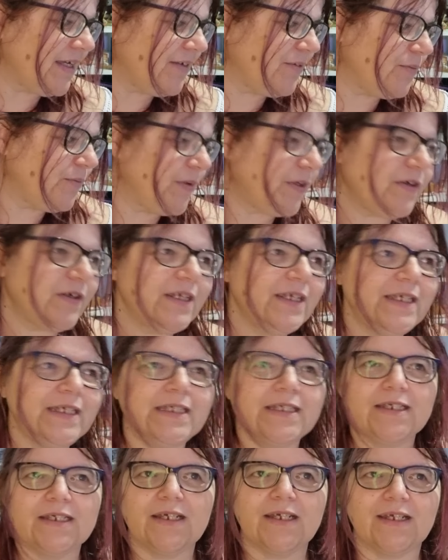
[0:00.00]

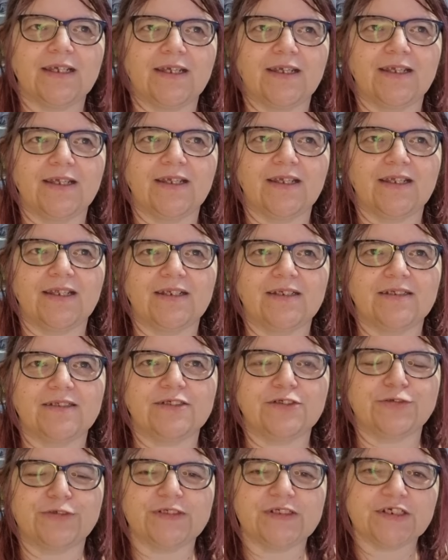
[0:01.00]
very
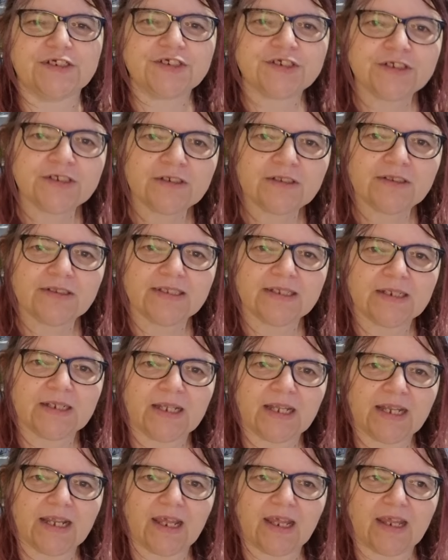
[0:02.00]
traditional
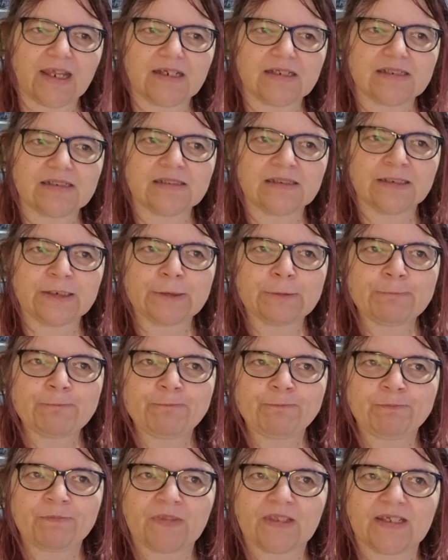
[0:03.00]
in that
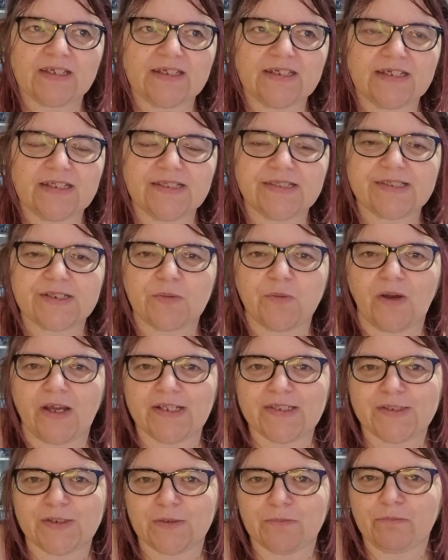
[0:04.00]
it's
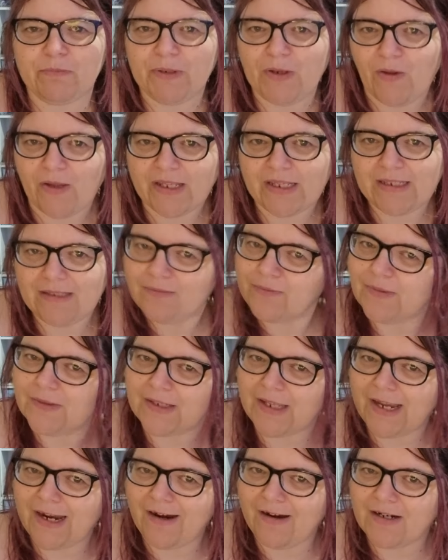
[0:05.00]
quite sort of blocky for the
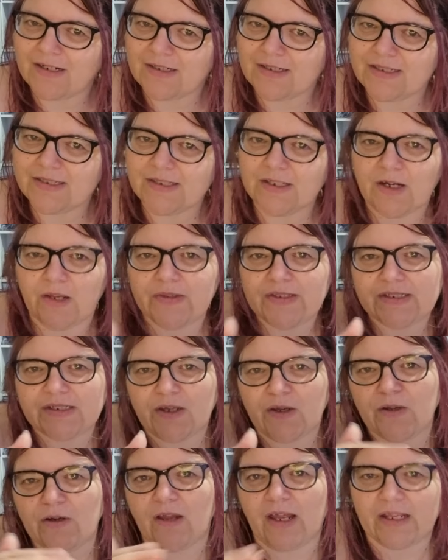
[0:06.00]
characters. You know, there's
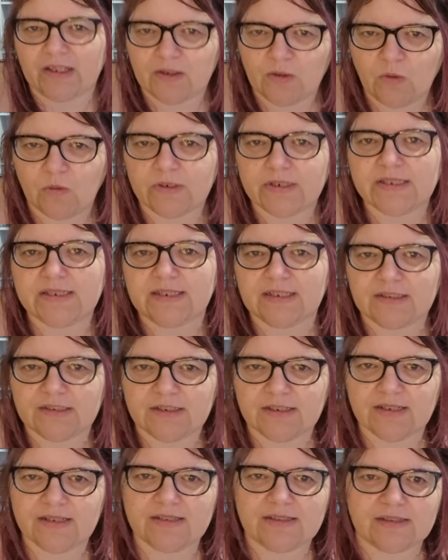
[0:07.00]
no like quarter
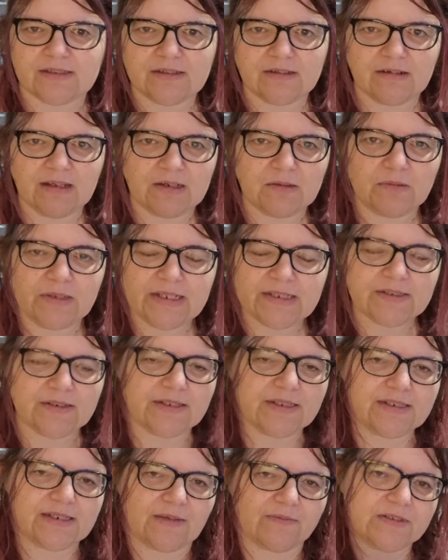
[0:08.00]
stitches and all that sort
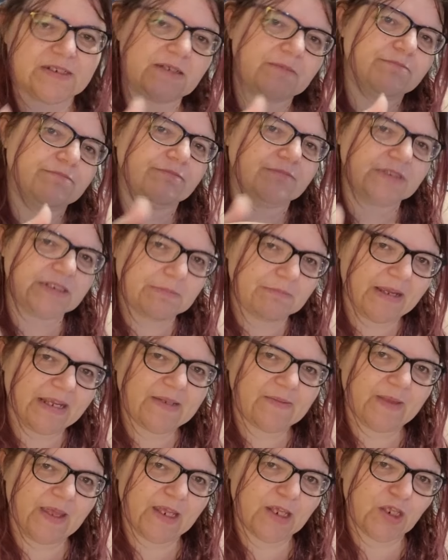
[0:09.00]
of stuff to
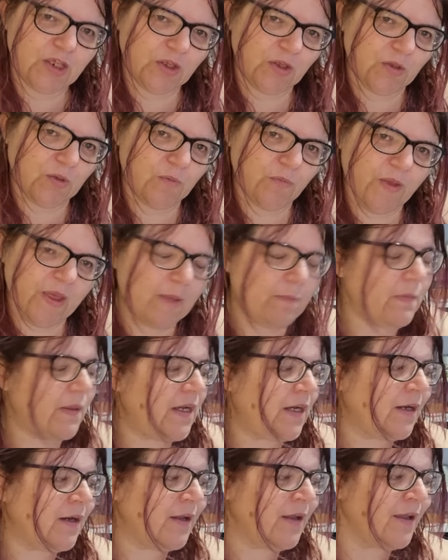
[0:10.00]
make that curve
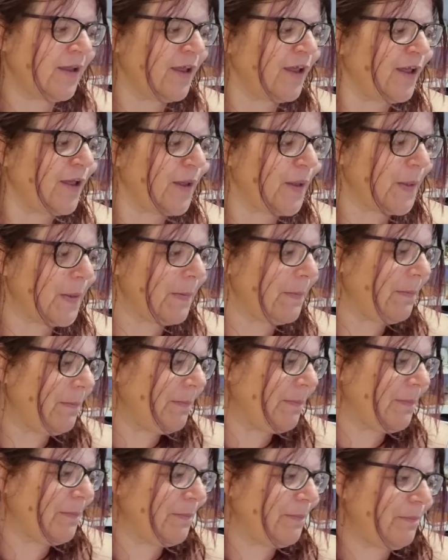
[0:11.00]
happen,
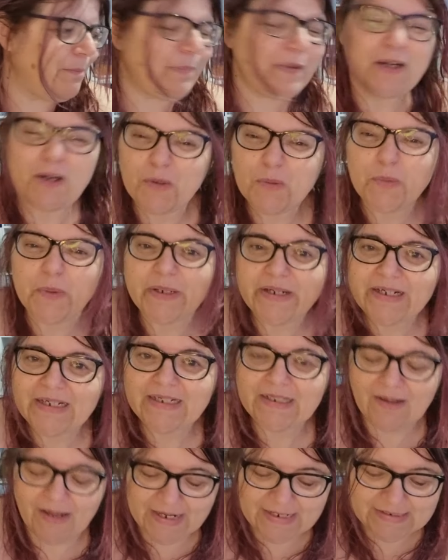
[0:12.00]
but I really
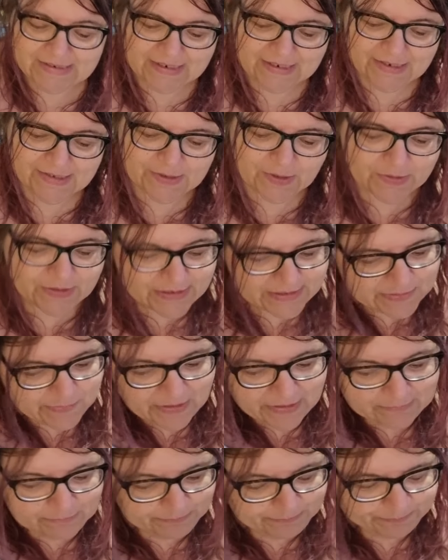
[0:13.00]
liked it. So this
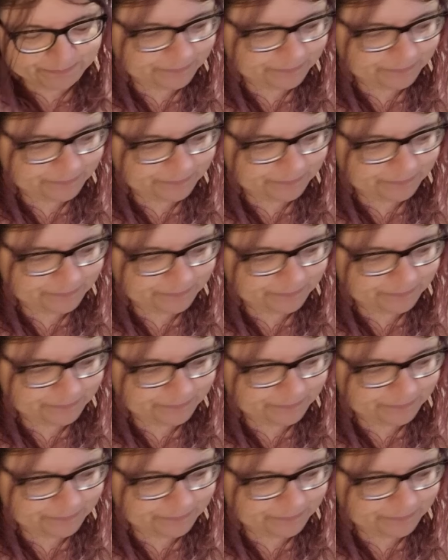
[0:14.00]
one